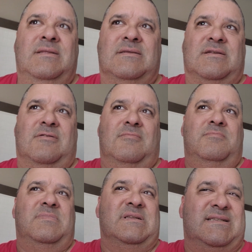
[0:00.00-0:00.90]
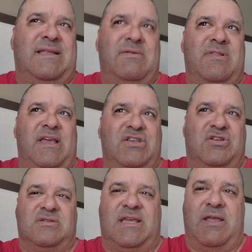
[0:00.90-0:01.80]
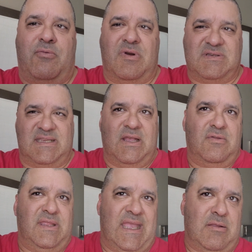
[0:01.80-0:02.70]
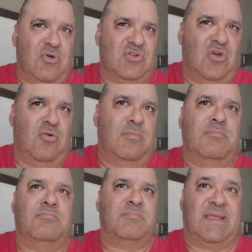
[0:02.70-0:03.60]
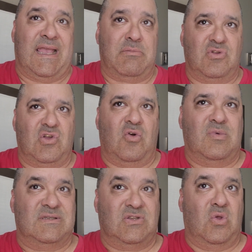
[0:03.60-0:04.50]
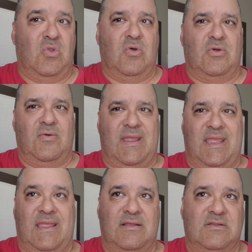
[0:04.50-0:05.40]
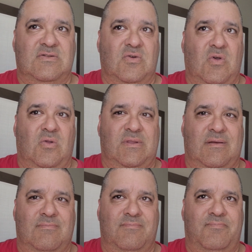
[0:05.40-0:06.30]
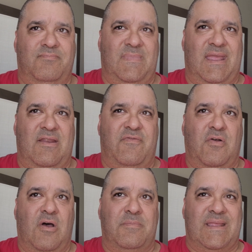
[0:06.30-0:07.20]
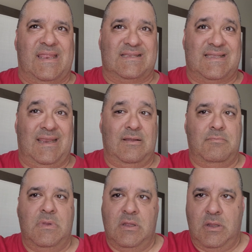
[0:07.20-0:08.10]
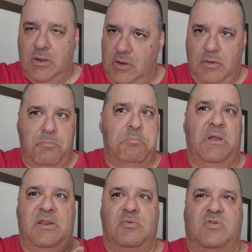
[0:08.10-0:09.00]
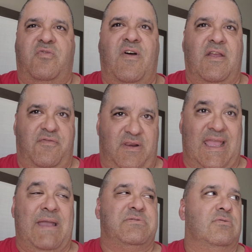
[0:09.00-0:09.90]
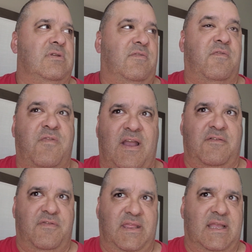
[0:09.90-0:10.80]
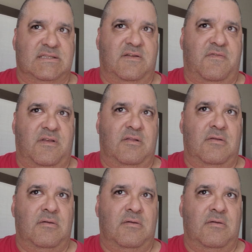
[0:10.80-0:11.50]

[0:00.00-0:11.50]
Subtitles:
So, same thing with last year's game. When it was held in the Alamo Dome, the Alamo Dome is no longer a so-called NFL updated stadium, but it was fine, absolutely fine for the XFL.